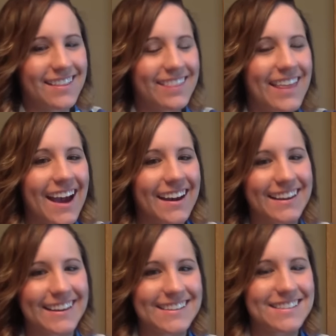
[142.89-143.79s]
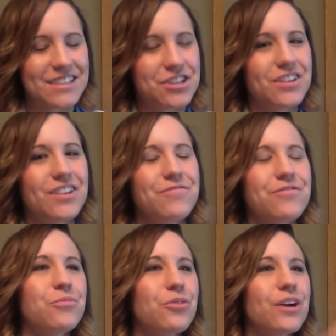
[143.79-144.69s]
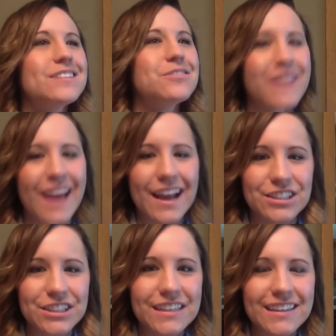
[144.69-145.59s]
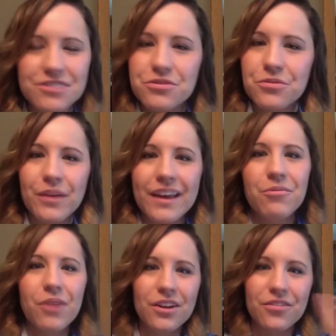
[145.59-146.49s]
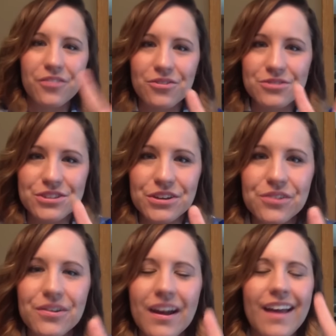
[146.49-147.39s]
That is, if you want to be entered to win one of those two,